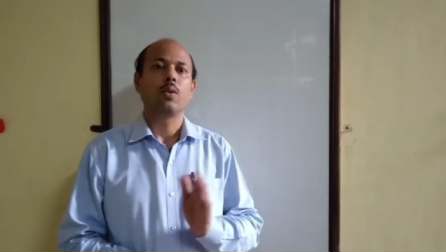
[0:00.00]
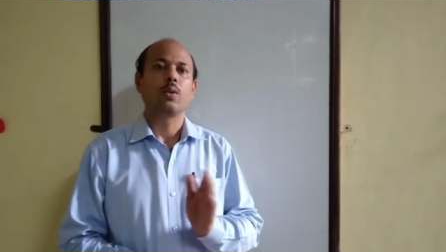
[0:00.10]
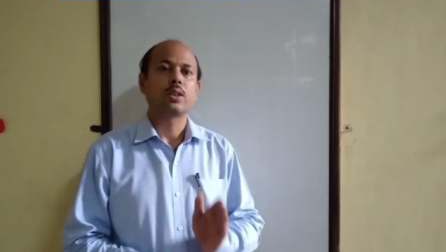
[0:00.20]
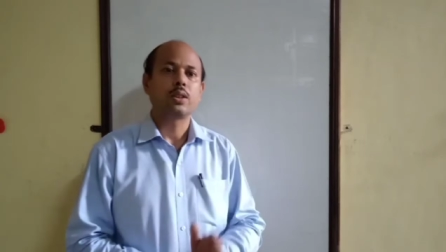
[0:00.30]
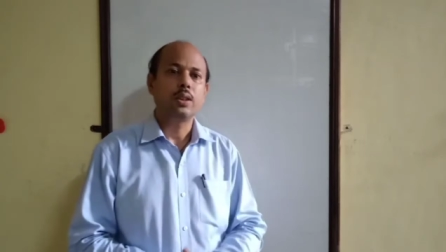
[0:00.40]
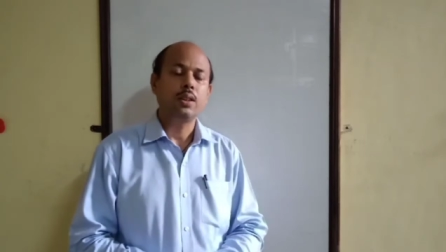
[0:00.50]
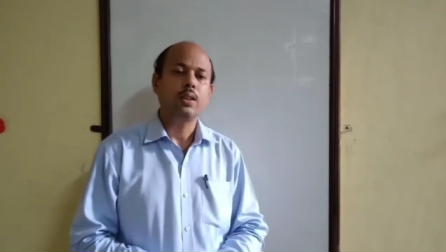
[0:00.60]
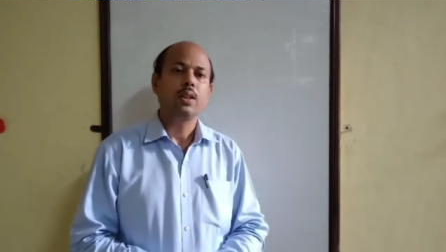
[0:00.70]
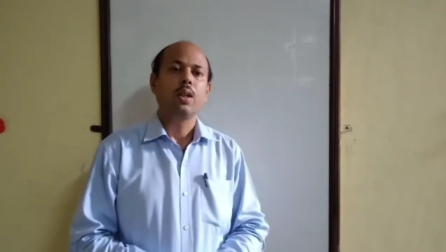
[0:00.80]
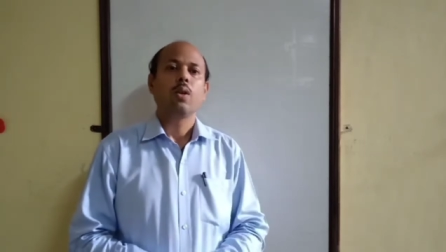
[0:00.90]
or
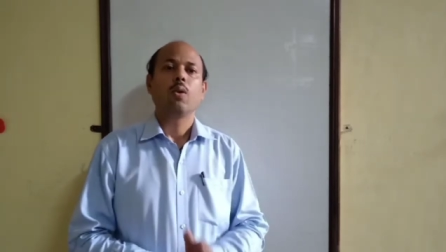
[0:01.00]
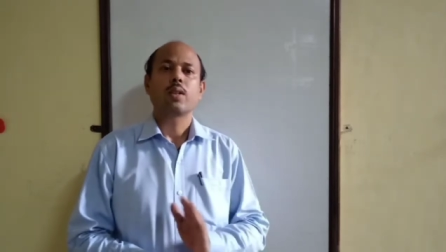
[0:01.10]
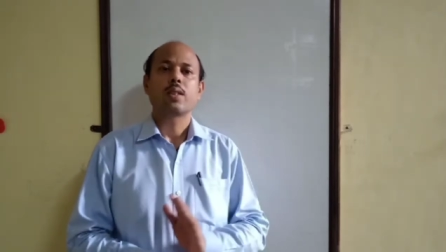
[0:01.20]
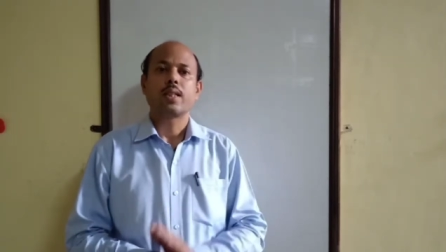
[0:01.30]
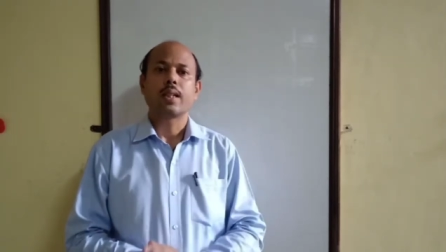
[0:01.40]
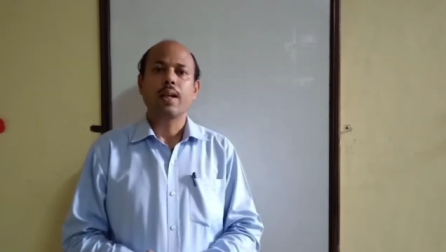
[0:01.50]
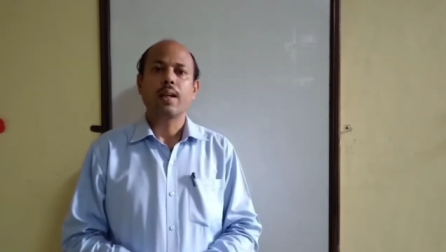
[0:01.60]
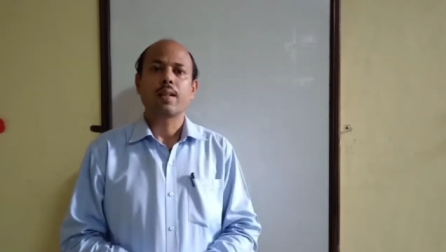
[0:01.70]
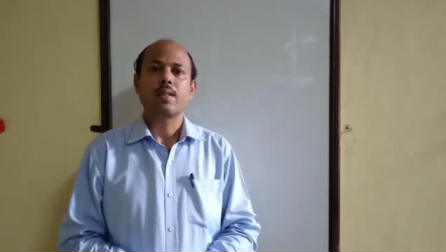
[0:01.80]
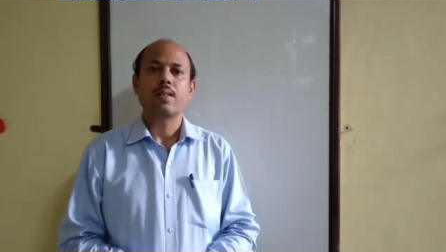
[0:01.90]
C or single
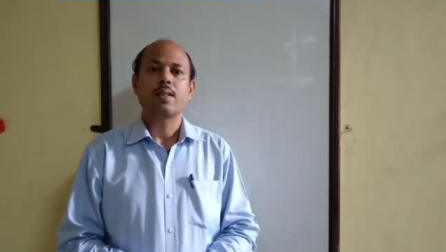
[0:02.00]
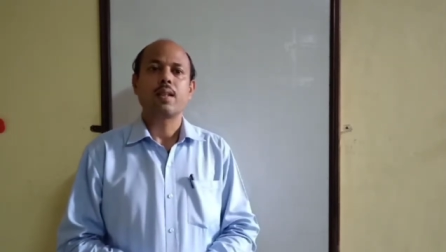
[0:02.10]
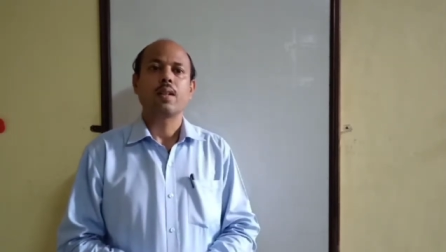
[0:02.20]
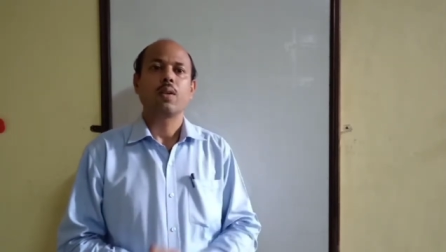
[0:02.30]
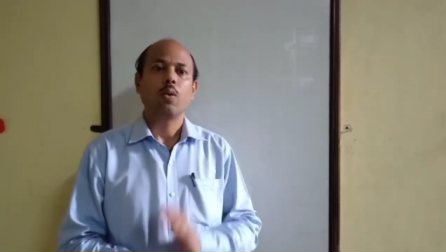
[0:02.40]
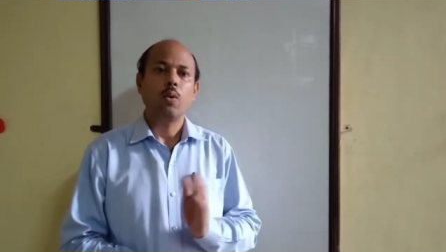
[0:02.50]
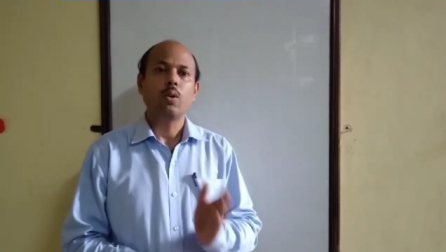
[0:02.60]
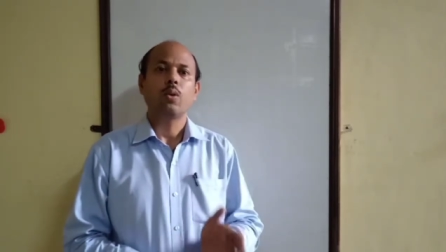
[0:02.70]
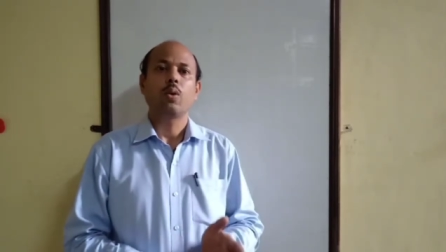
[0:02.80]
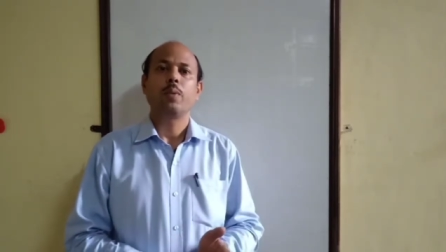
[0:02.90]
resistor or
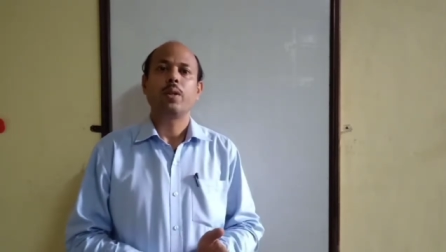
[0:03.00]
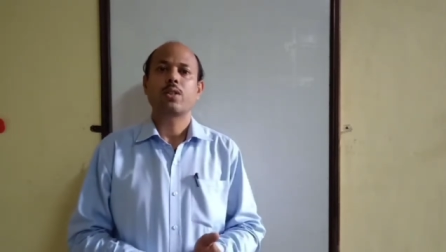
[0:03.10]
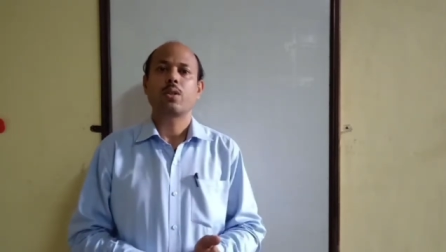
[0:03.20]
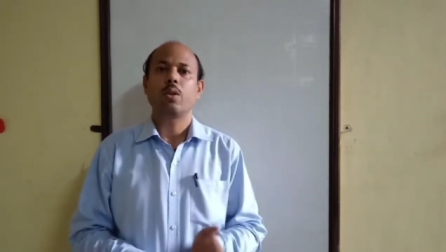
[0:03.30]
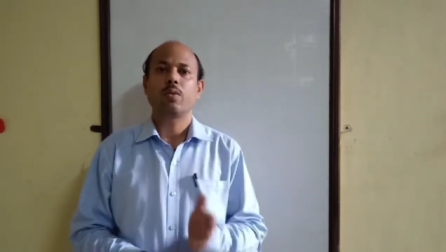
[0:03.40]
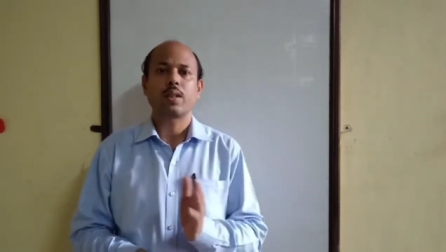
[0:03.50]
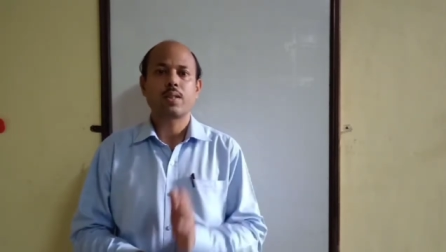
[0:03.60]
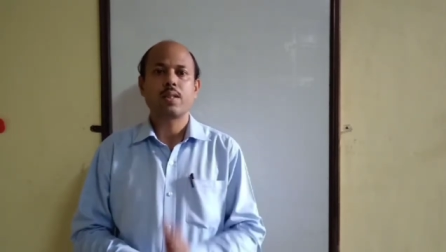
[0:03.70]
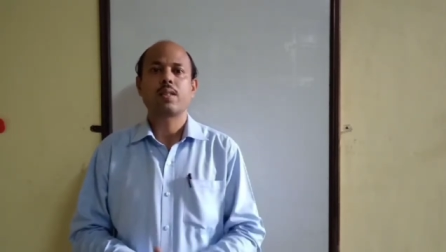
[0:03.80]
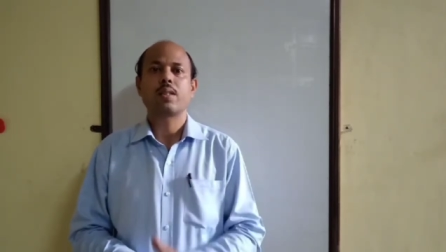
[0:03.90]
combination of
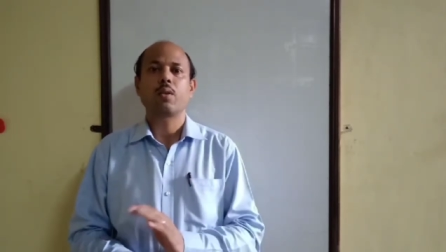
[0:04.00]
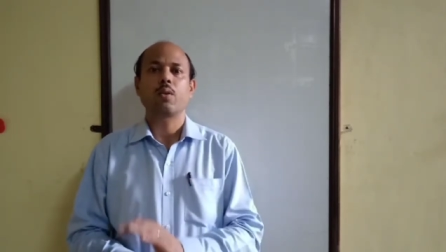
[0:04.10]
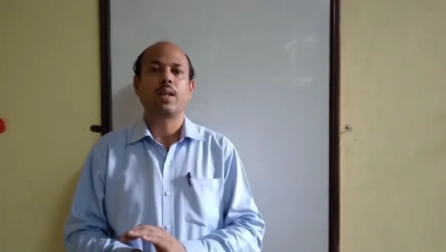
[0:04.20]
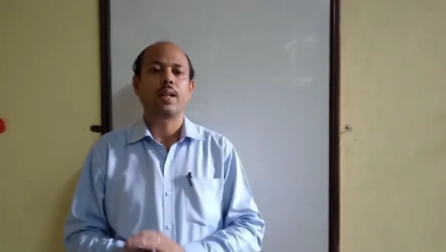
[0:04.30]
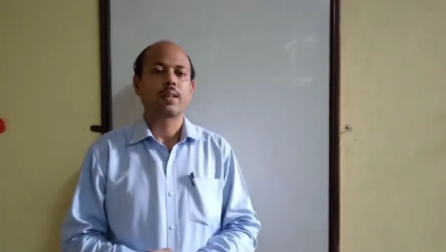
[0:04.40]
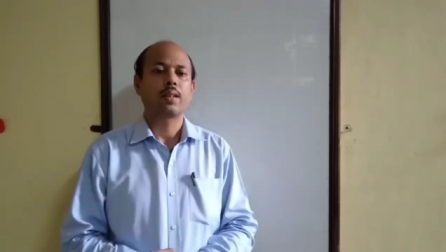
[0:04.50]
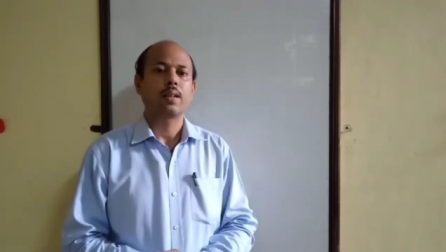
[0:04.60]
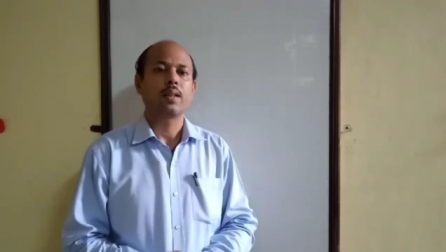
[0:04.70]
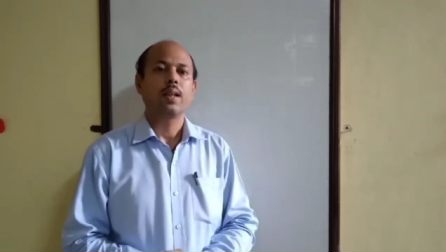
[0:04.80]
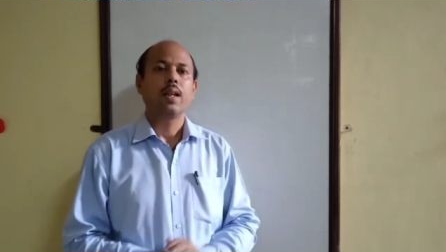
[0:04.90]
resistor or
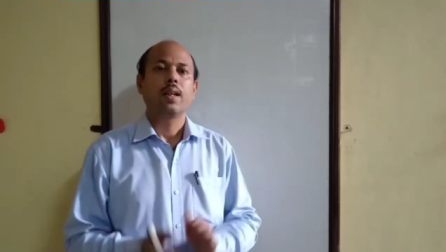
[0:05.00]
inductor,